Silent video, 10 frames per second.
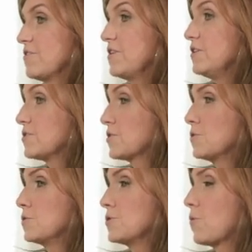Theatre
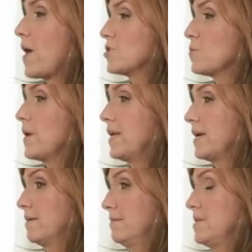School's
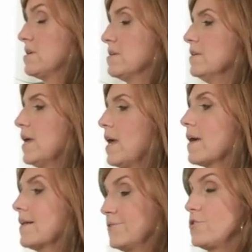graduating year,
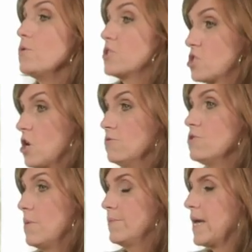do a show,
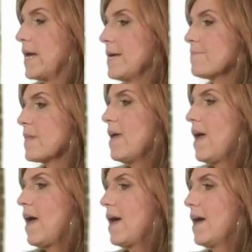do a play.
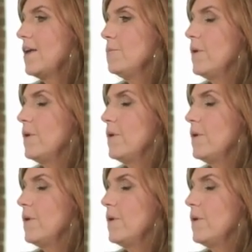And